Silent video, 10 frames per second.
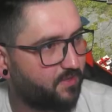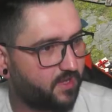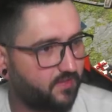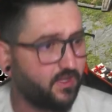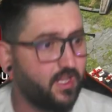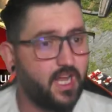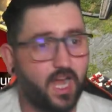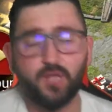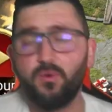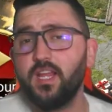because
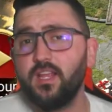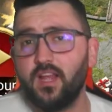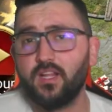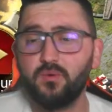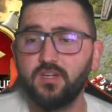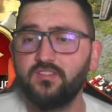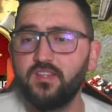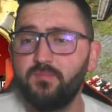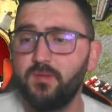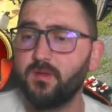I don't want to
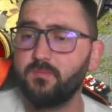see people